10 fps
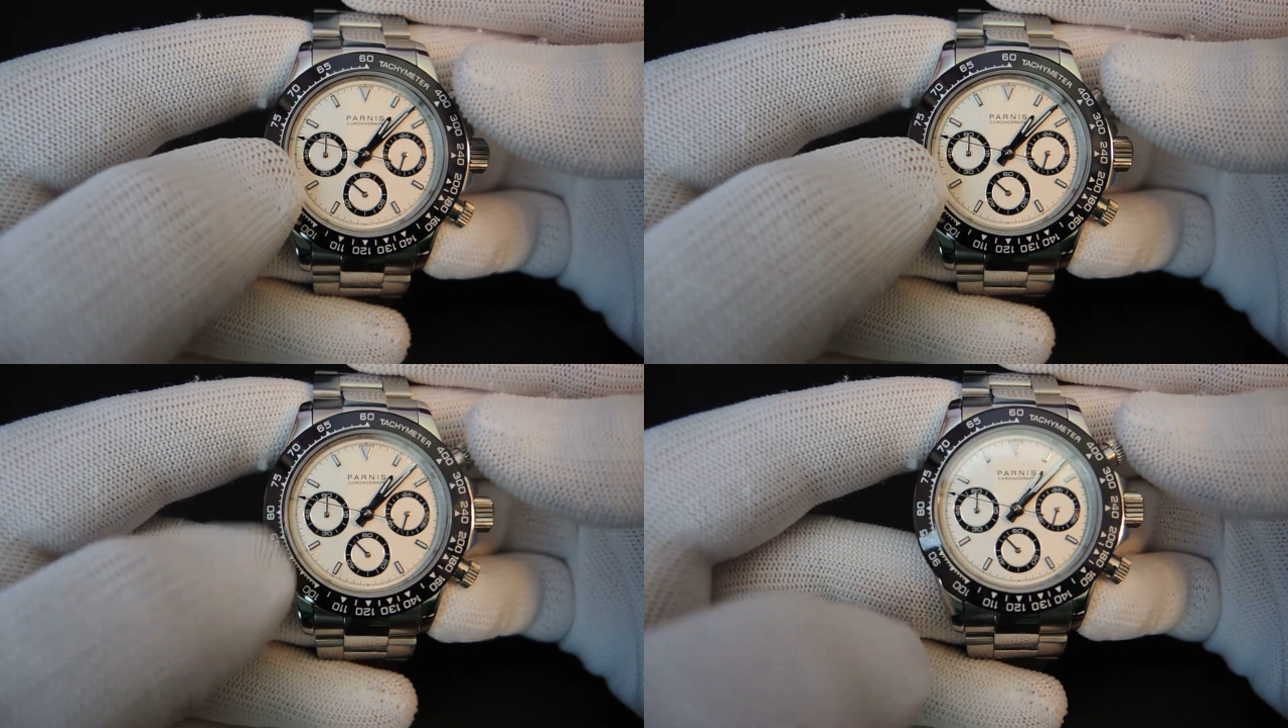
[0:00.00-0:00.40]

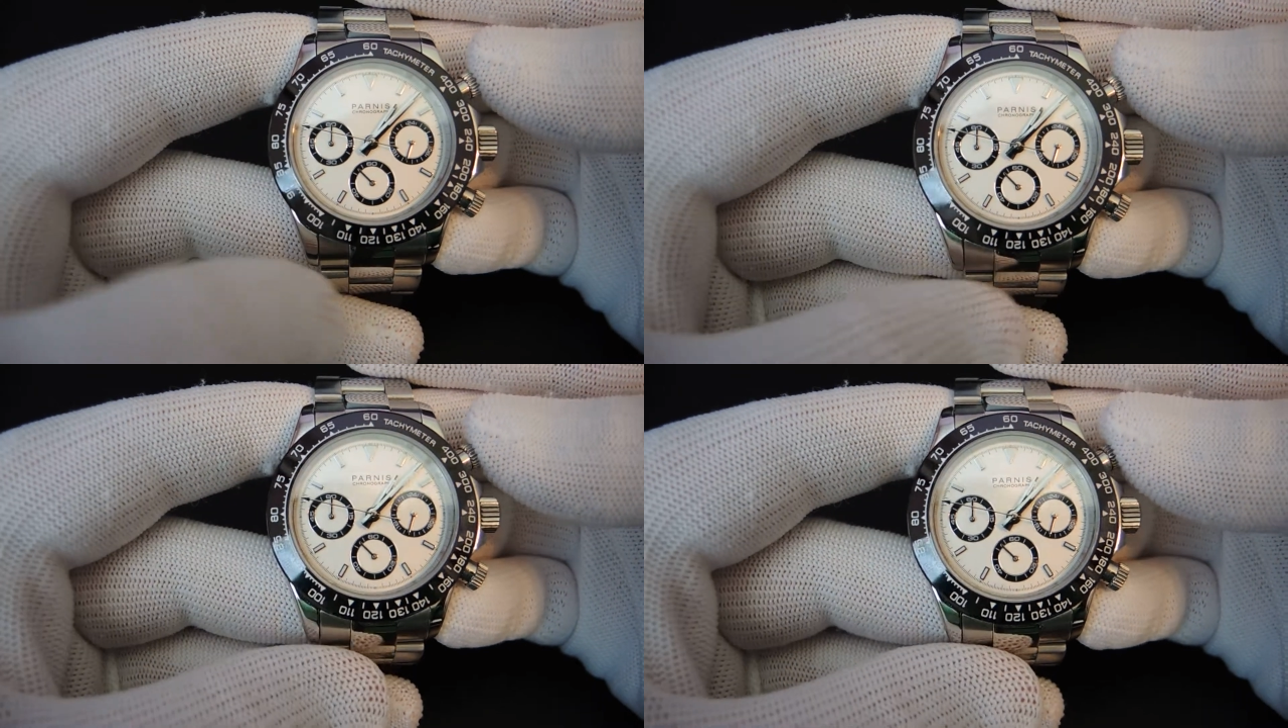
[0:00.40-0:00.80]
So
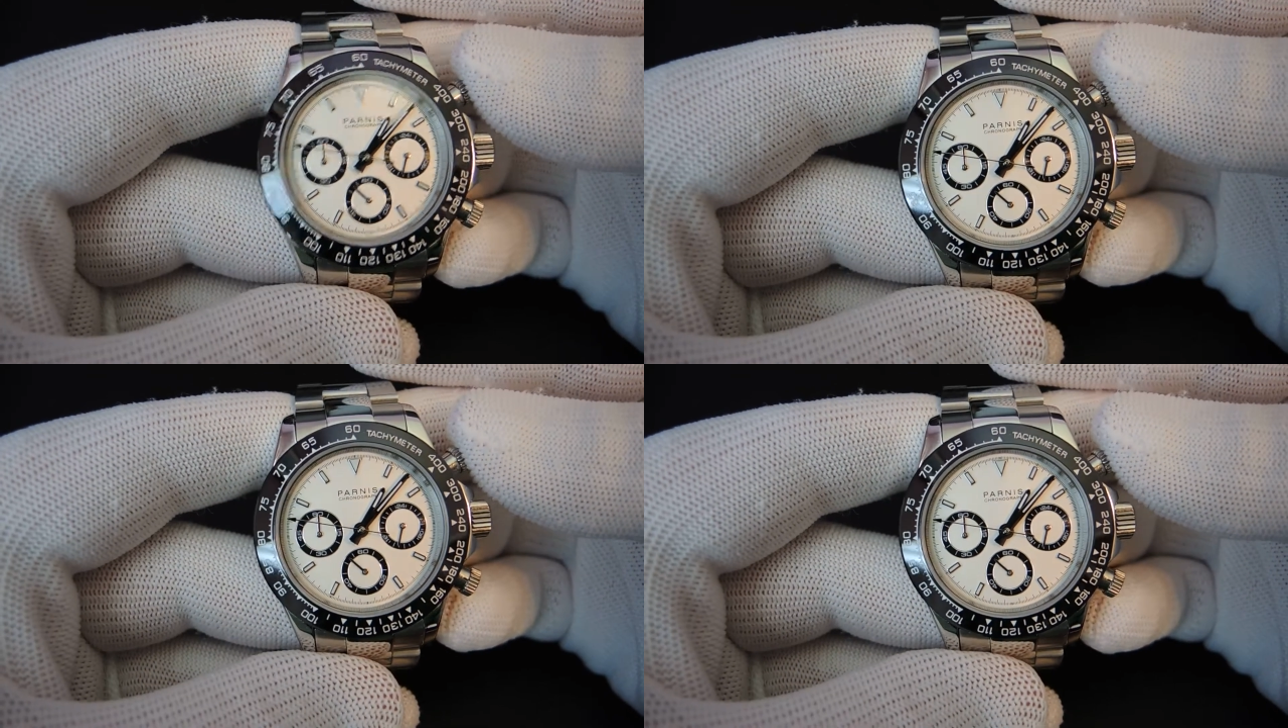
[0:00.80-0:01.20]
that's kind
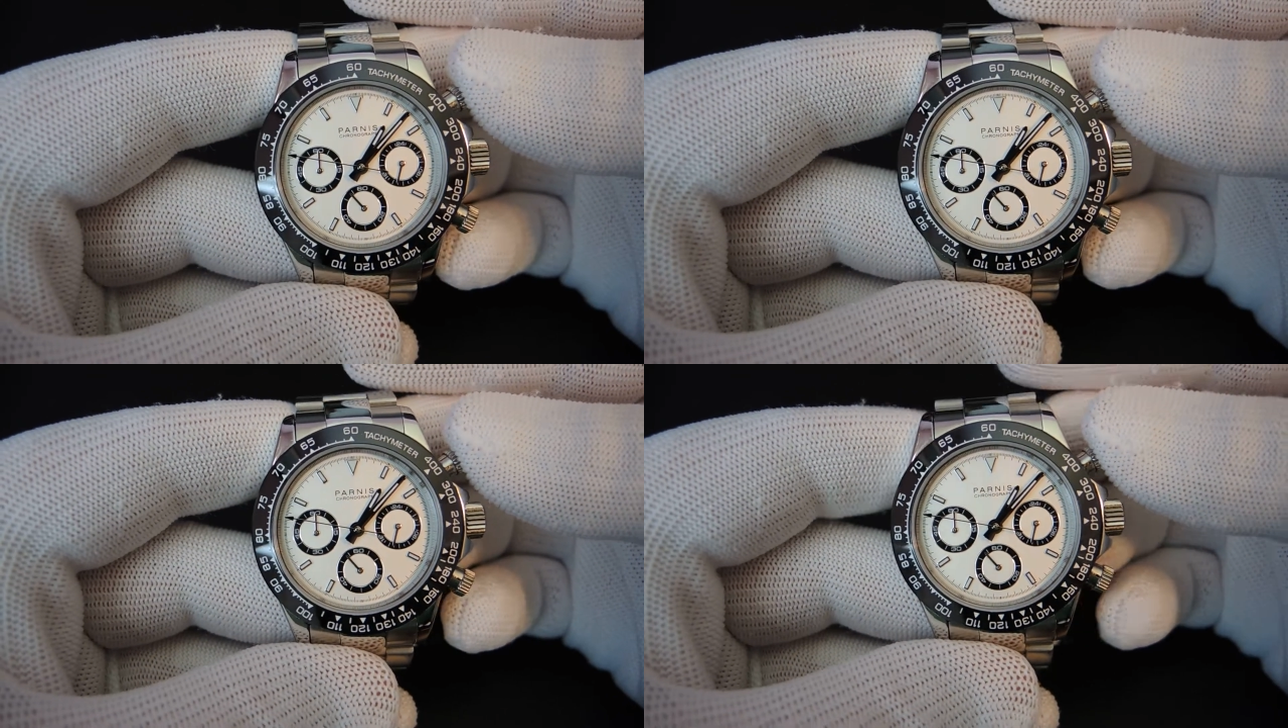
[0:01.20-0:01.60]
of how it
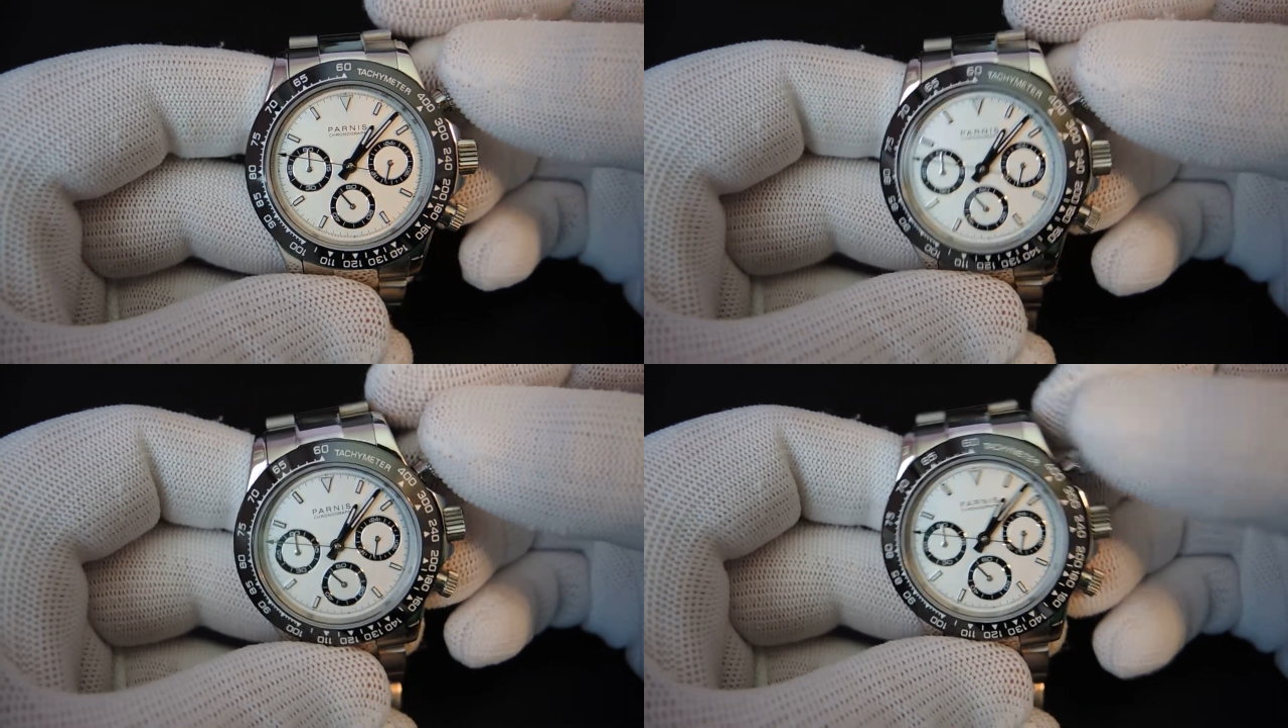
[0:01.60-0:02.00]
works.
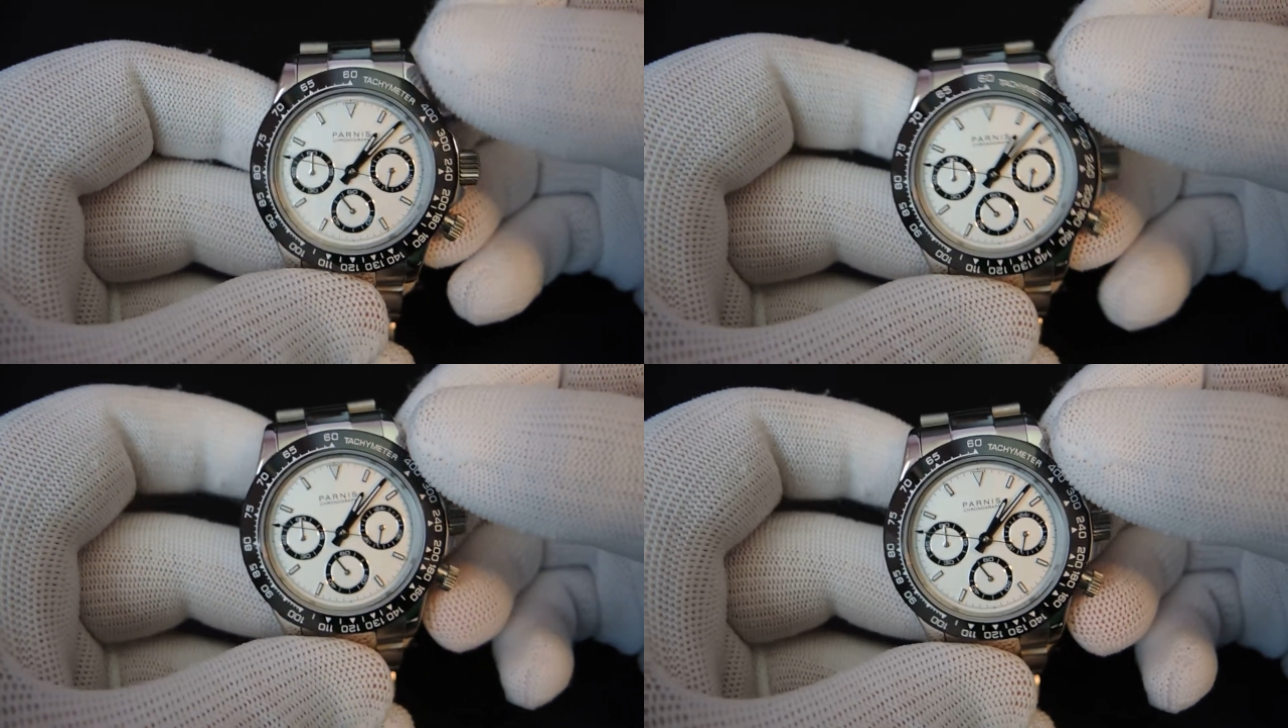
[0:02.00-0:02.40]

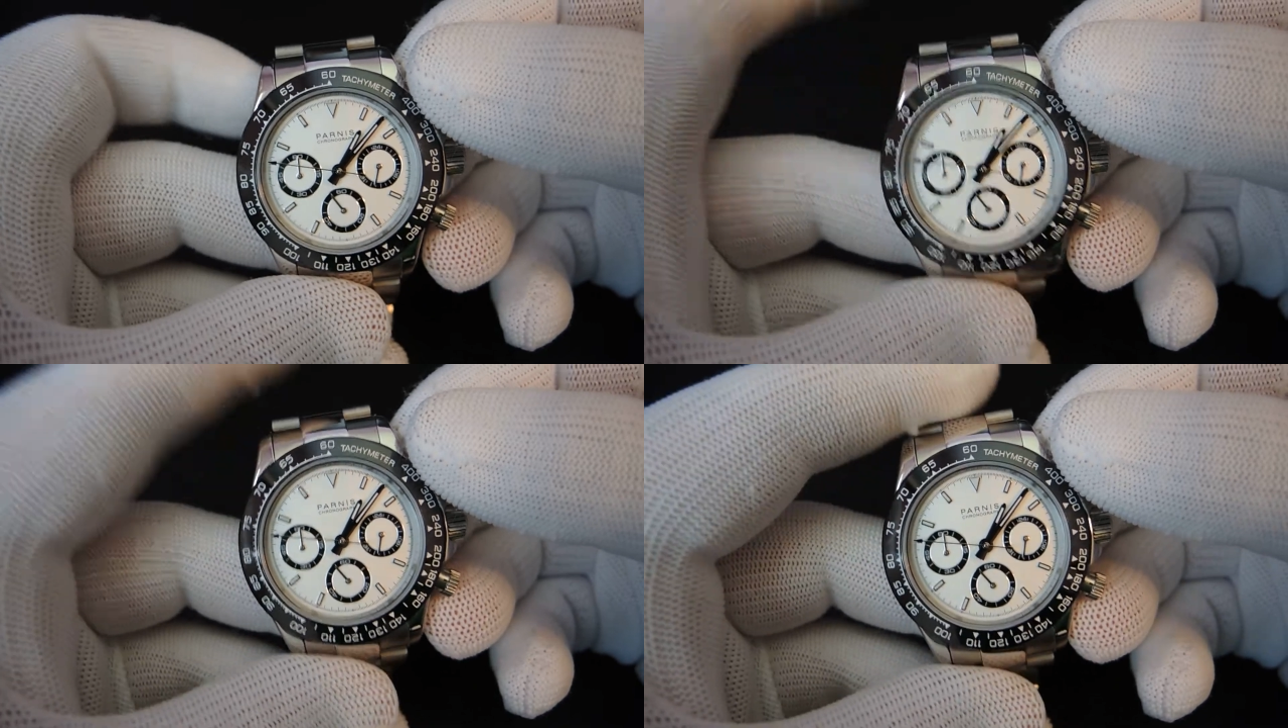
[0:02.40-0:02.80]
It's weird. I
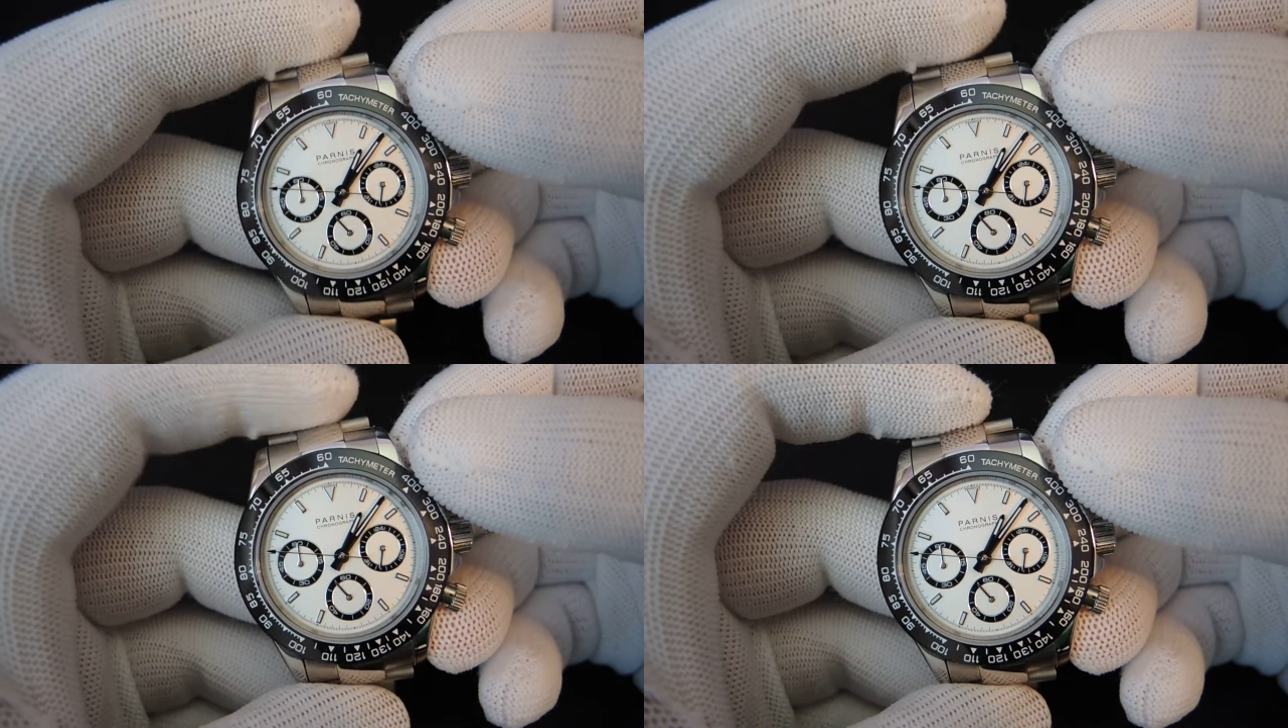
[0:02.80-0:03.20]
don't know when
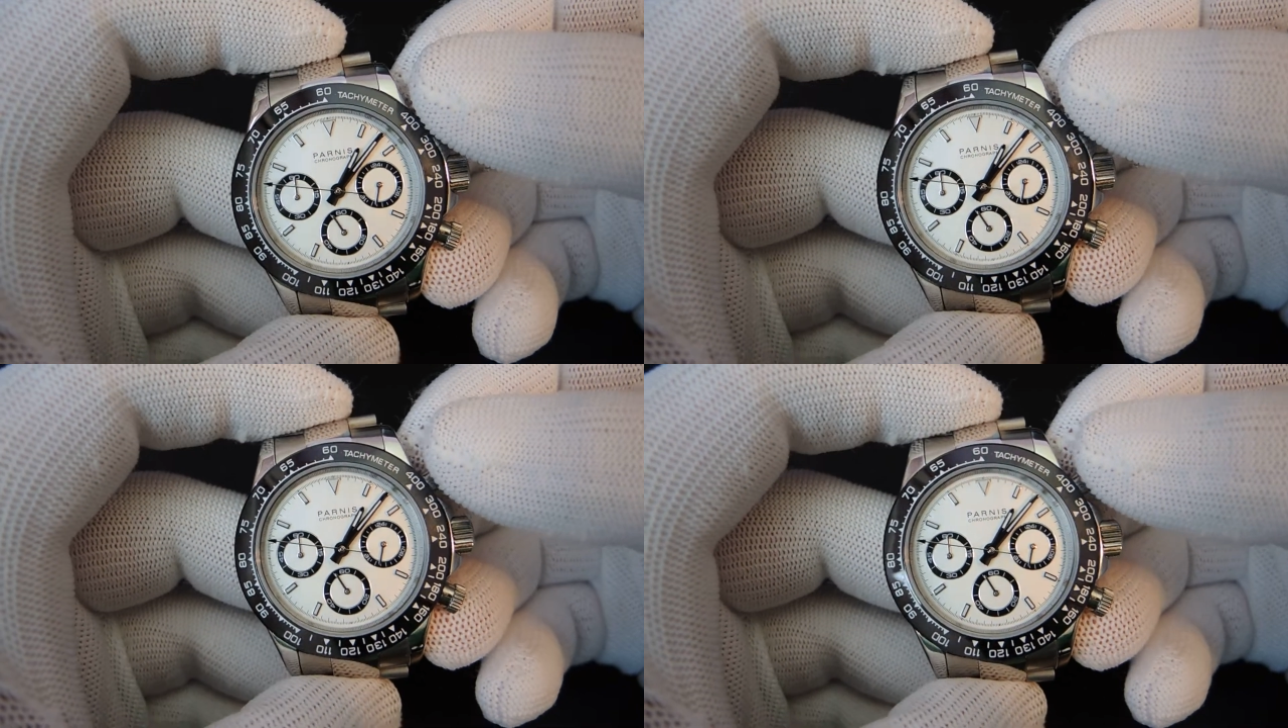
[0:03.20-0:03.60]
I would ever
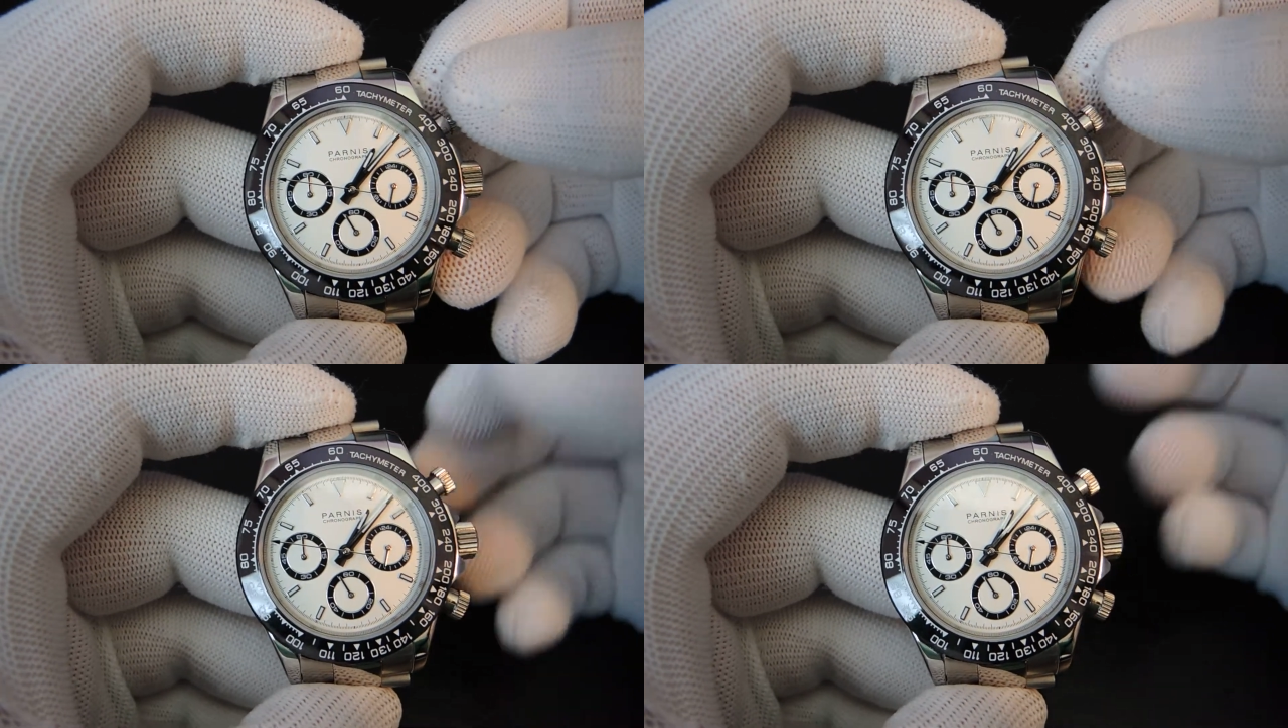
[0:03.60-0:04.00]
use it,
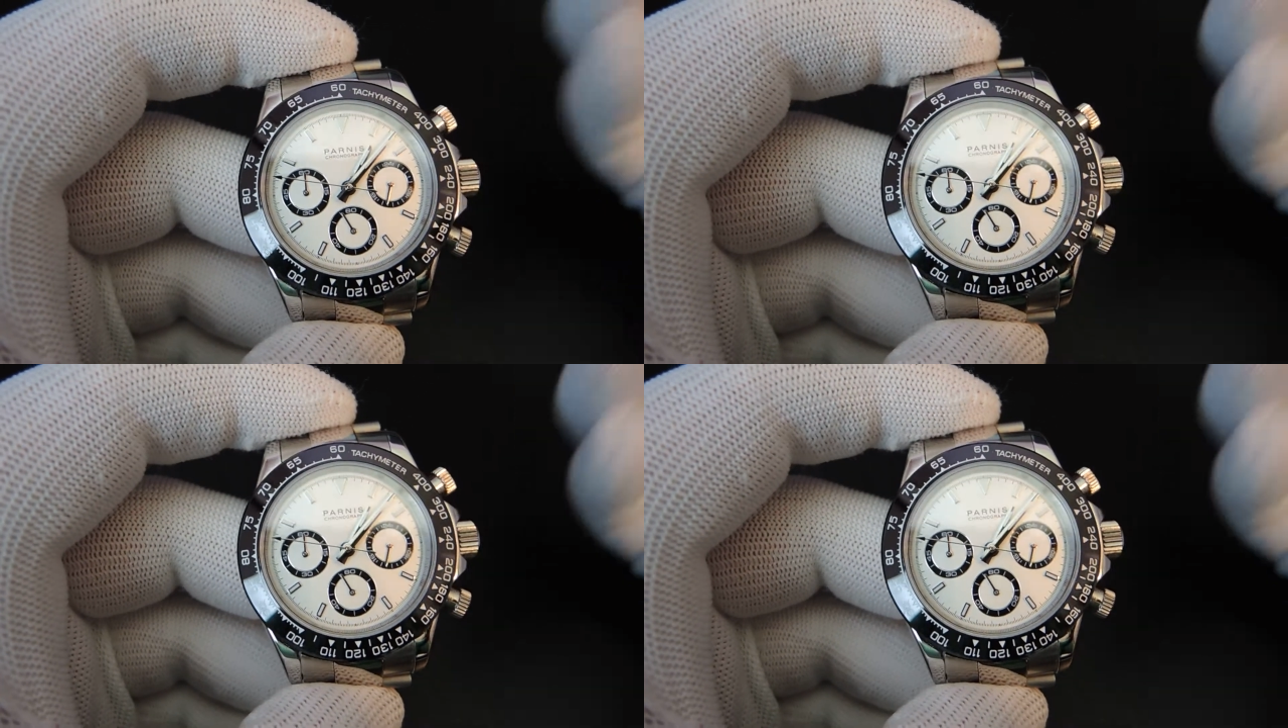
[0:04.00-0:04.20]
but